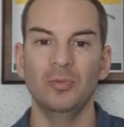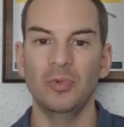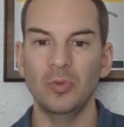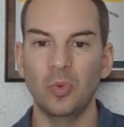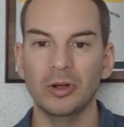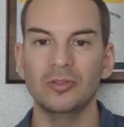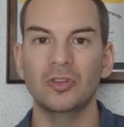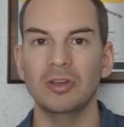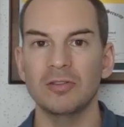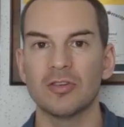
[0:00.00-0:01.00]
we
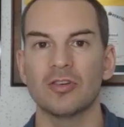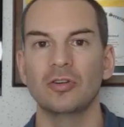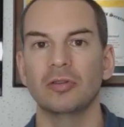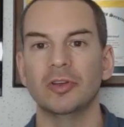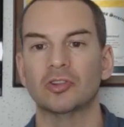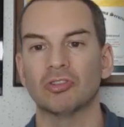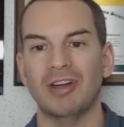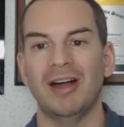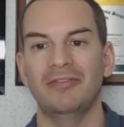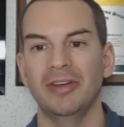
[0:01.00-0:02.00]
want to ensure that
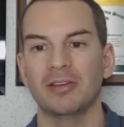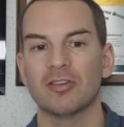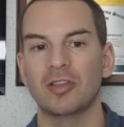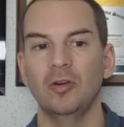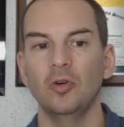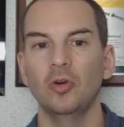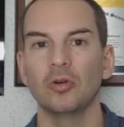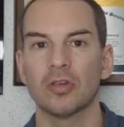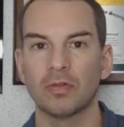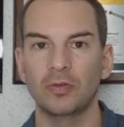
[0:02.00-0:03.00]
traffic still
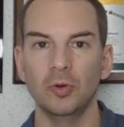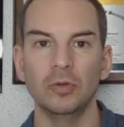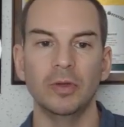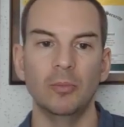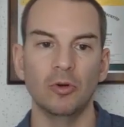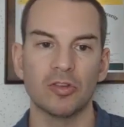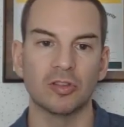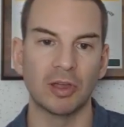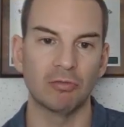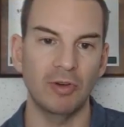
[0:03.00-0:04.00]
goes through the
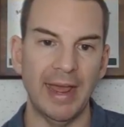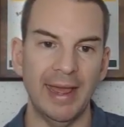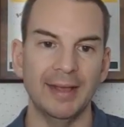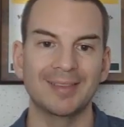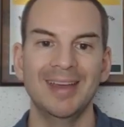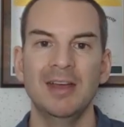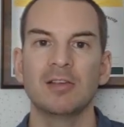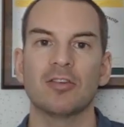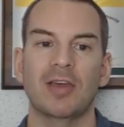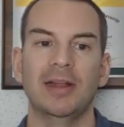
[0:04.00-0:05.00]
most direct
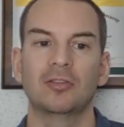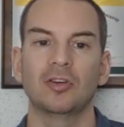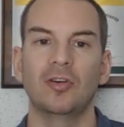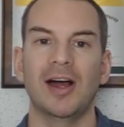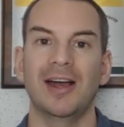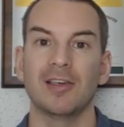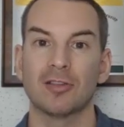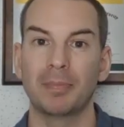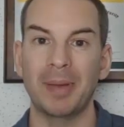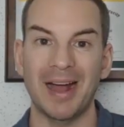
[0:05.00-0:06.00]

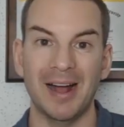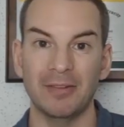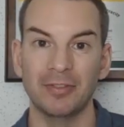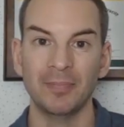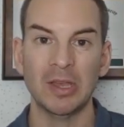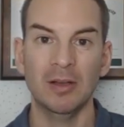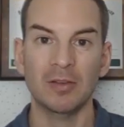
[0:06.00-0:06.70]
centralized path.